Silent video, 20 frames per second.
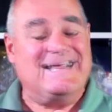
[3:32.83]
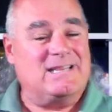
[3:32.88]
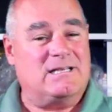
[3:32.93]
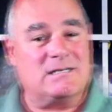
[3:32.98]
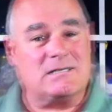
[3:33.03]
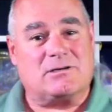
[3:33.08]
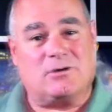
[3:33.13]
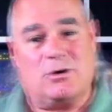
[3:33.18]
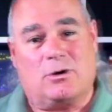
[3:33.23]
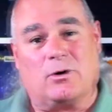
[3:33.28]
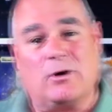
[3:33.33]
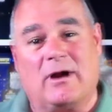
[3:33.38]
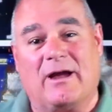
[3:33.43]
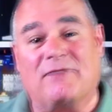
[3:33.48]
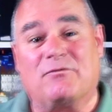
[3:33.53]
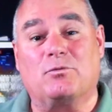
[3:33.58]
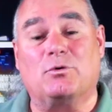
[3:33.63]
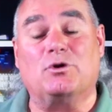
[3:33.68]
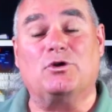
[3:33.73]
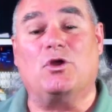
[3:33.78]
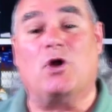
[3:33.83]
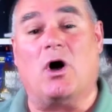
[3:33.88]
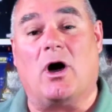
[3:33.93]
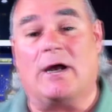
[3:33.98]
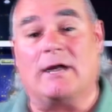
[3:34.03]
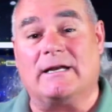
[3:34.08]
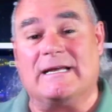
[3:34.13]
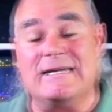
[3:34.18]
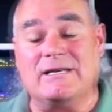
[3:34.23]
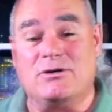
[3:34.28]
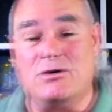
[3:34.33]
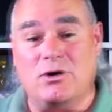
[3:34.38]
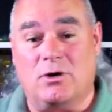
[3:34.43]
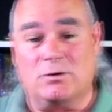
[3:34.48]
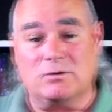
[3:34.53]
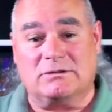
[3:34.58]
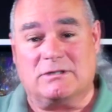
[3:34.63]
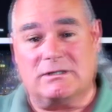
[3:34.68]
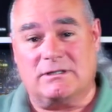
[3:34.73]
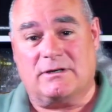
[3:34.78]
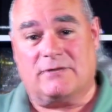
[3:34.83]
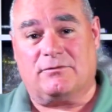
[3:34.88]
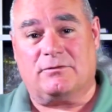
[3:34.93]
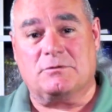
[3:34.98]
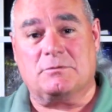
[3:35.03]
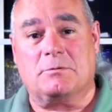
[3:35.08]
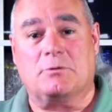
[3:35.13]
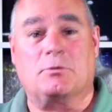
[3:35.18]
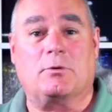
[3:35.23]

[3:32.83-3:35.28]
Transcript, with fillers: This aircraft will not. It knows the difference